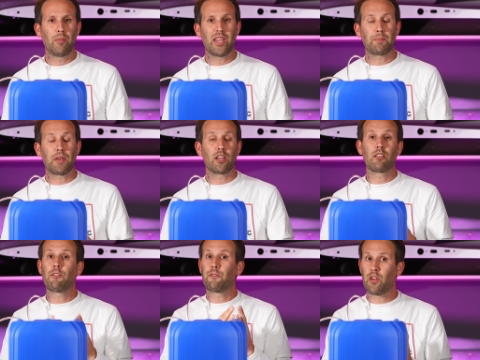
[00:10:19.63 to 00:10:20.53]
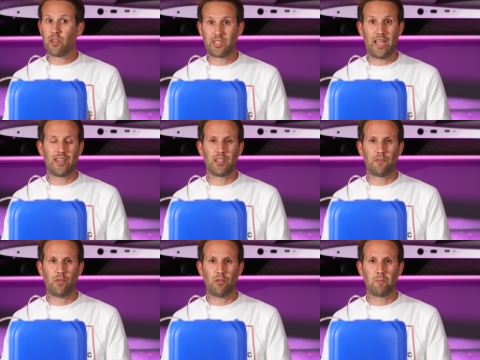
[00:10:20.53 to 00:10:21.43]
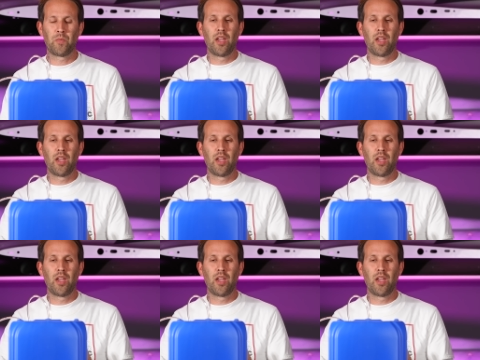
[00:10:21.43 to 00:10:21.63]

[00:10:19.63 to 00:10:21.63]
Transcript: it's because the first tank is full.